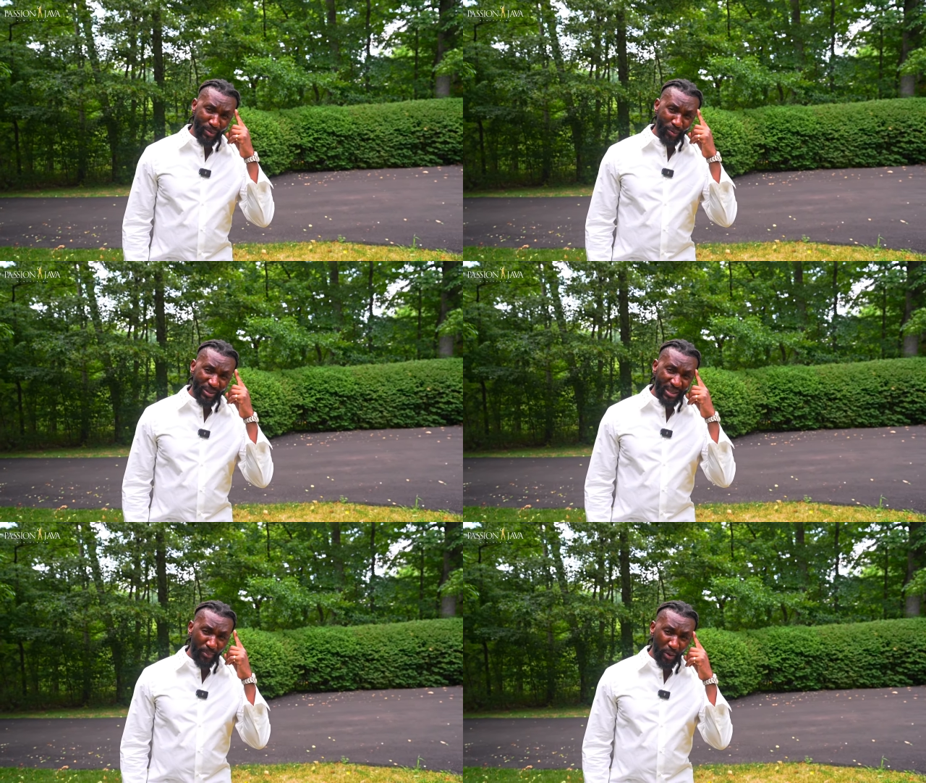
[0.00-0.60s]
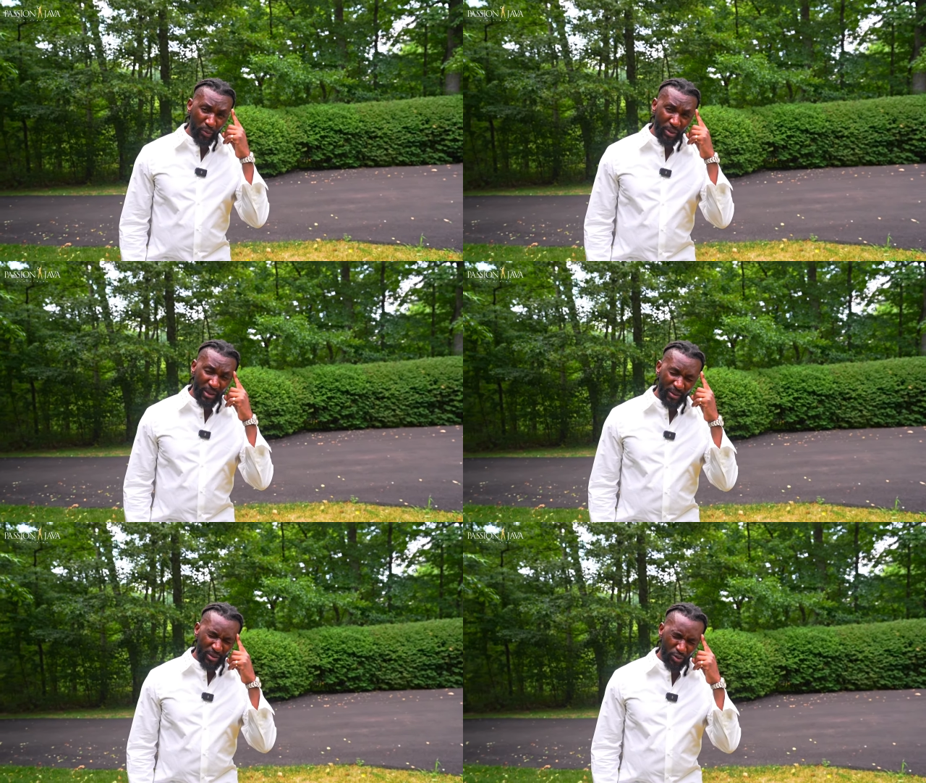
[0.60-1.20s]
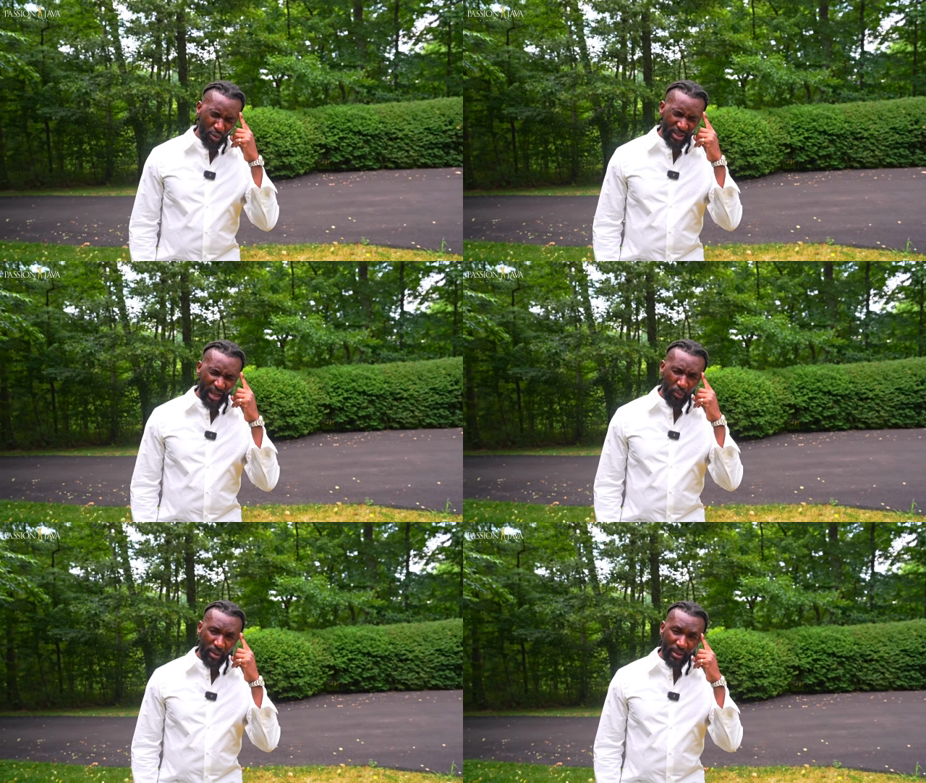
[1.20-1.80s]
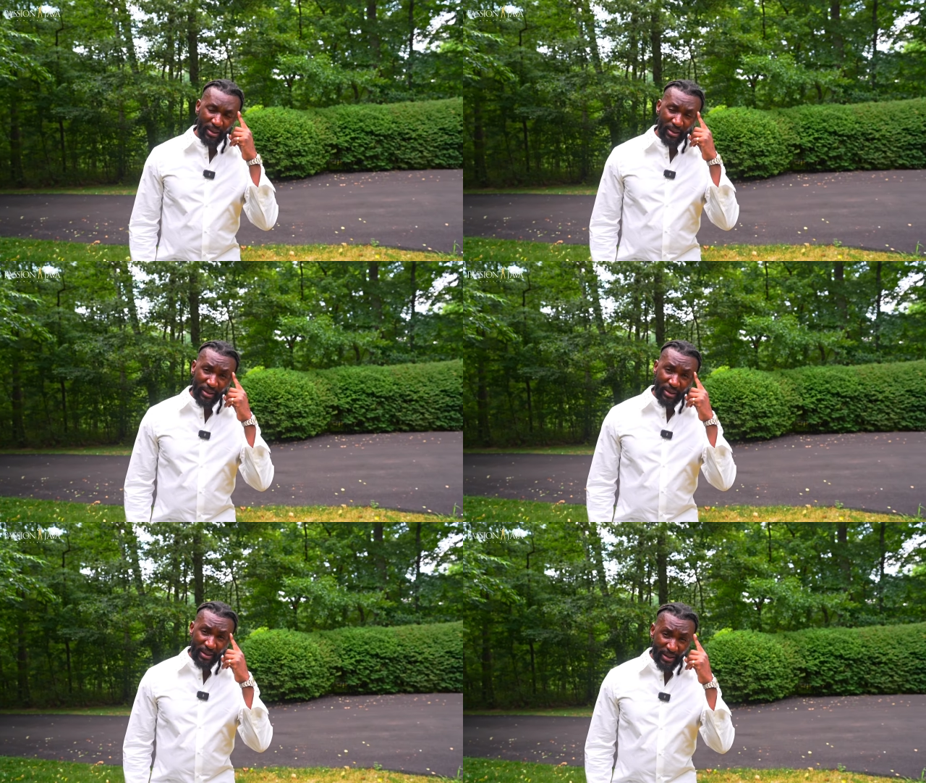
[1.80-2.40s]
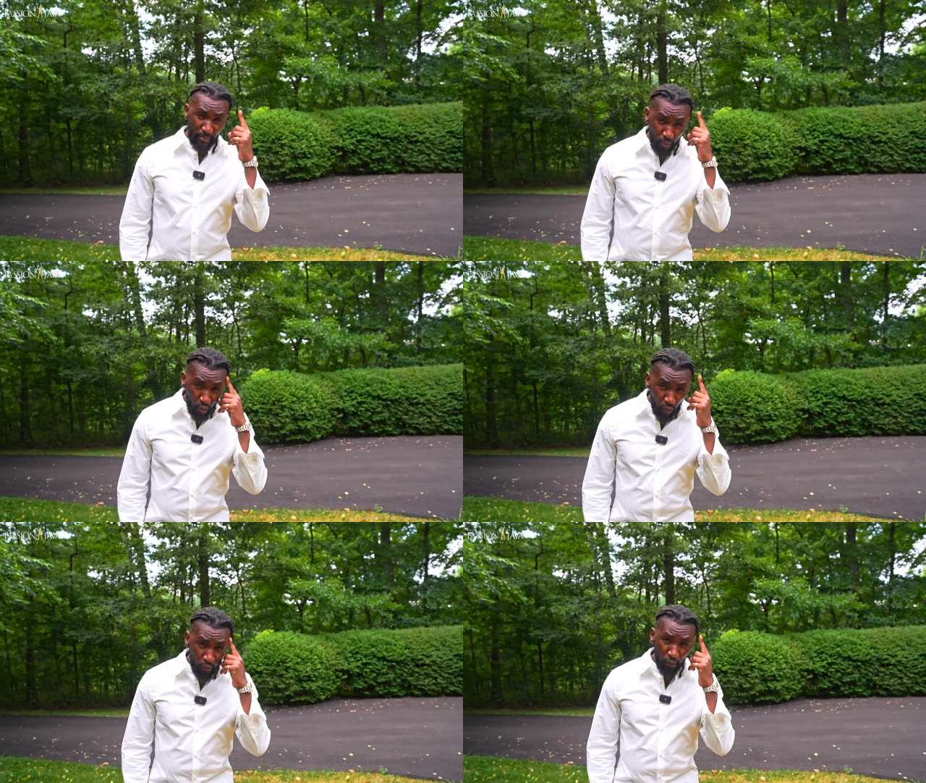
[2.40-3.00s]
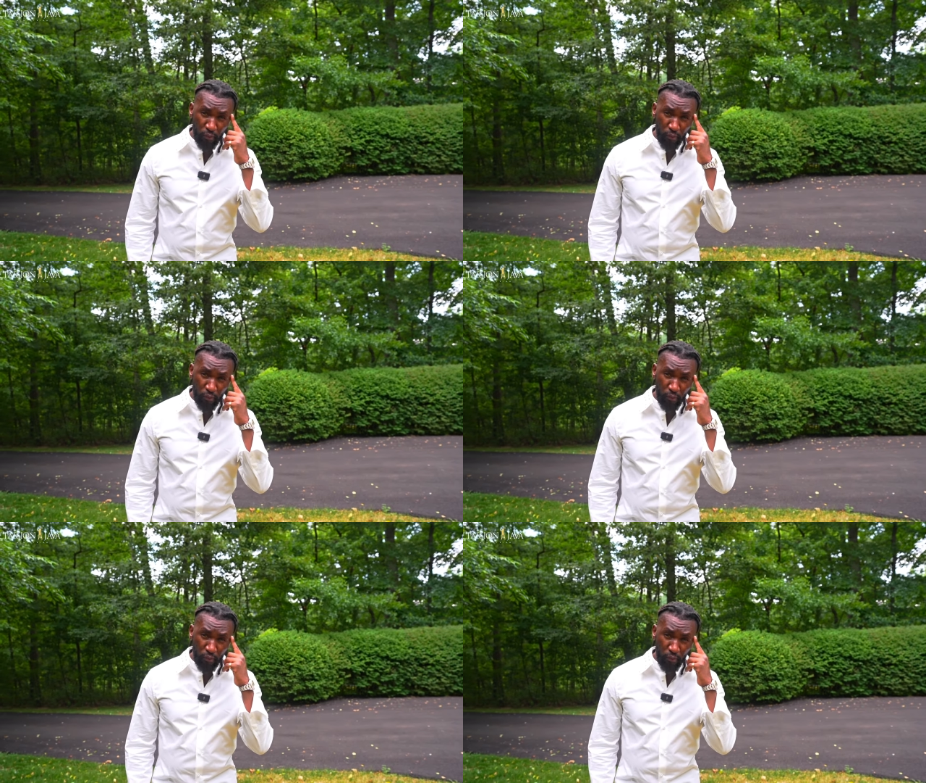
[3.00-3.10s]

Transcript: with someone with a soul tie with. Remove